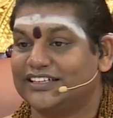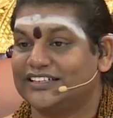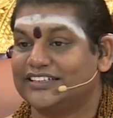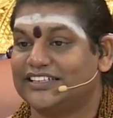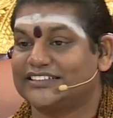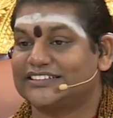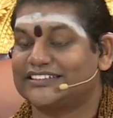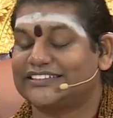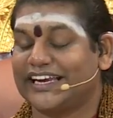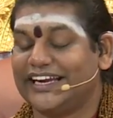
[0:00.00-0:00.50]

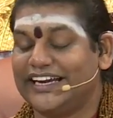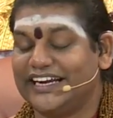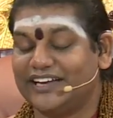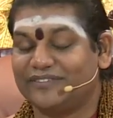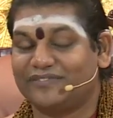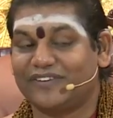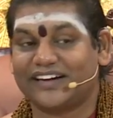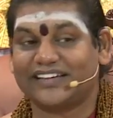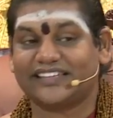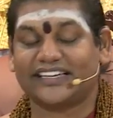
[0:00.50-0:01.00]
the side
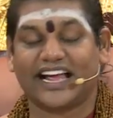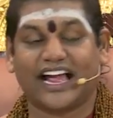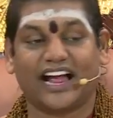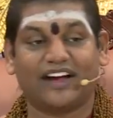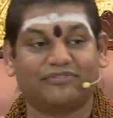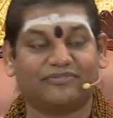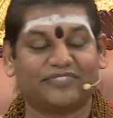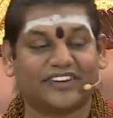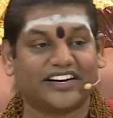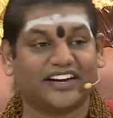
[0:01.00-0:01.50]
effect,
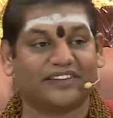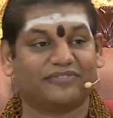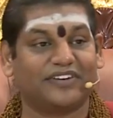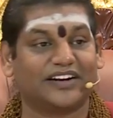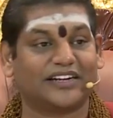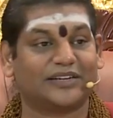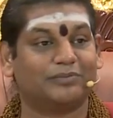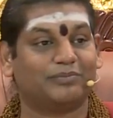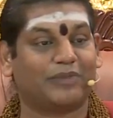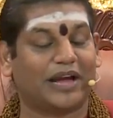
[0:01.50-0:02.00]
after
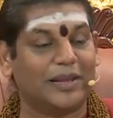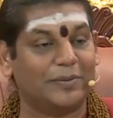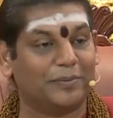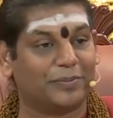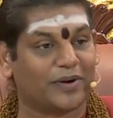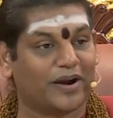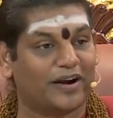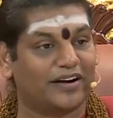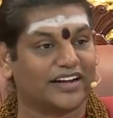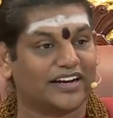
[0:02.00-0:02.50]
effect,
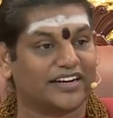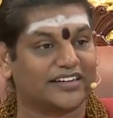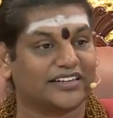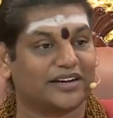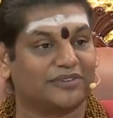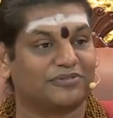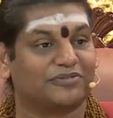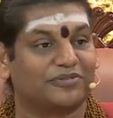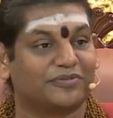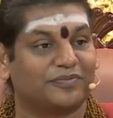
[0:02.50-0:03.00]
byproduct
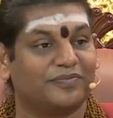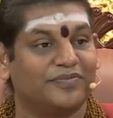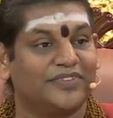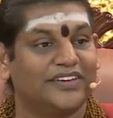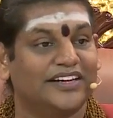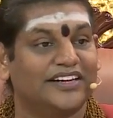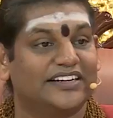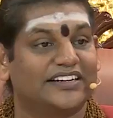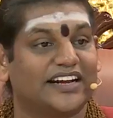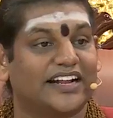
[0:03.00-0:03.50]
of
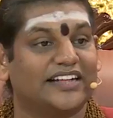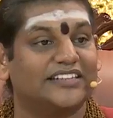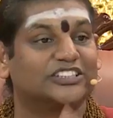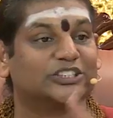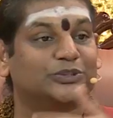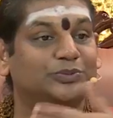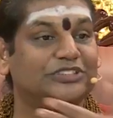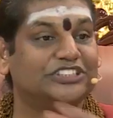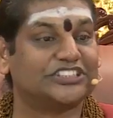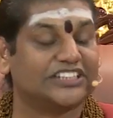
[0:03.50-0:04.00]

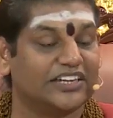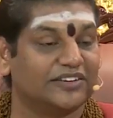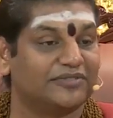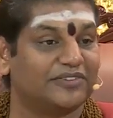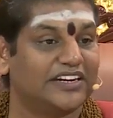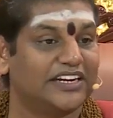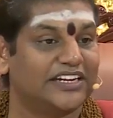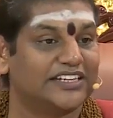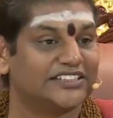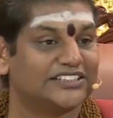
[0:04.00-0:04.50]
transmission of
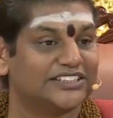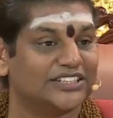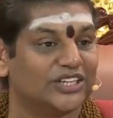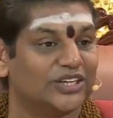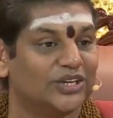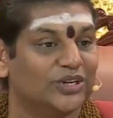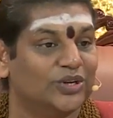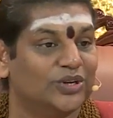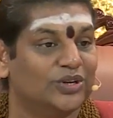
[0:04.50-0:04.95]
energy,